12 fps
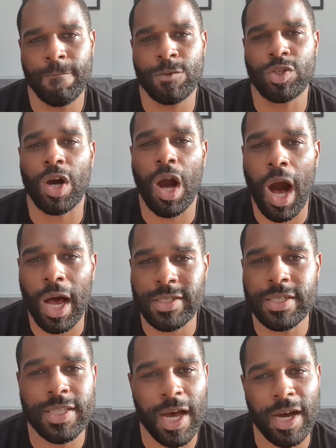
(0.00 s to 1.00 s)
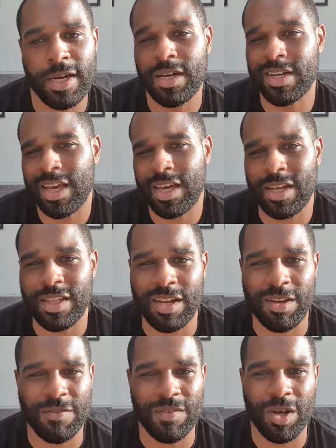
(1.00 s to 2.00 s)
So Costa, again, I don't
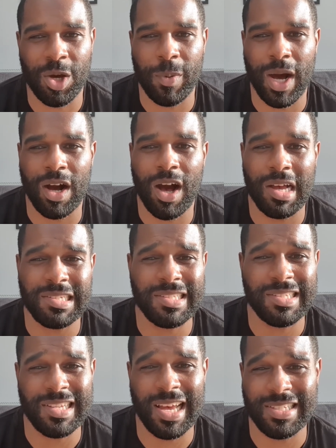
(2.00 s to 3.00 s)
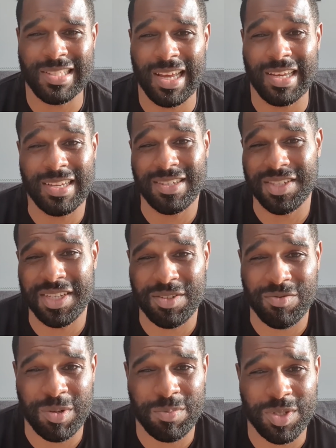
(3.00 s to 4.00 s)
even know about Costa's gas tank because he's
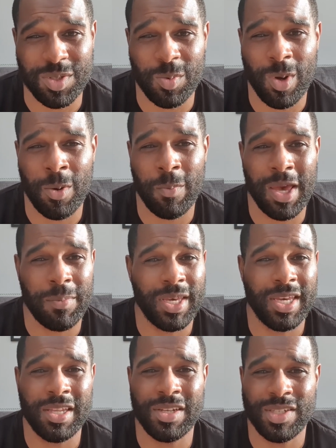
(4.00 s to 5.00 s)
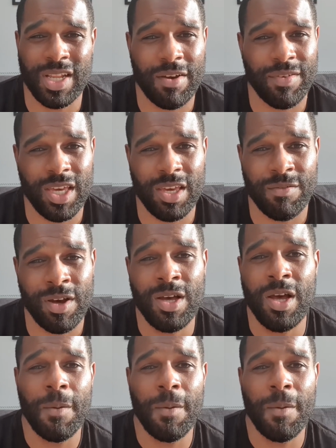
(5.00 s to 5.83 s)
ripped as well. Maybe he doesn't have it either.